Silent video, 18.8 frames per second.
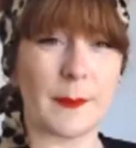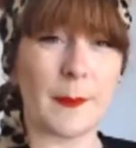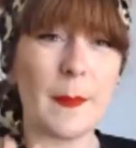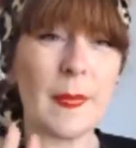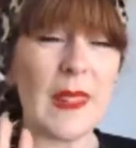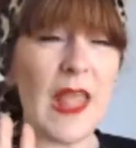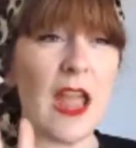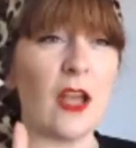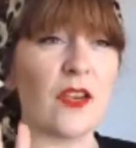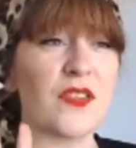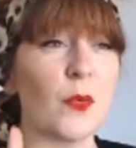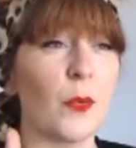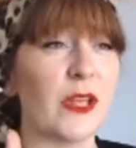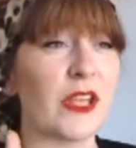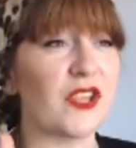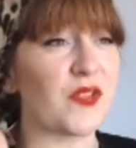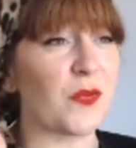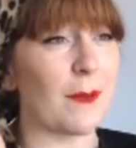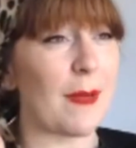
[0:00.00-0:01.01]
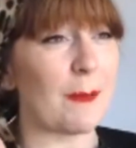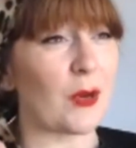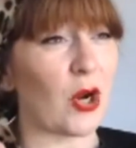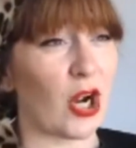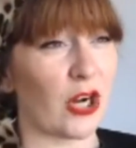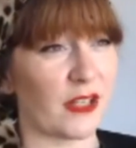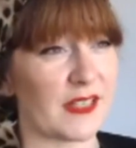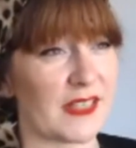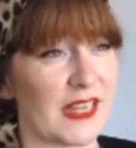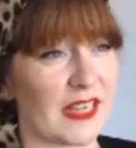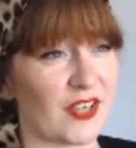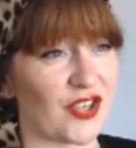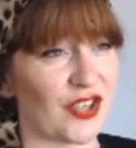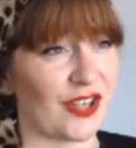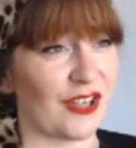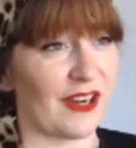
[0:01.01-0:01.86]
I also want you to remember architecture.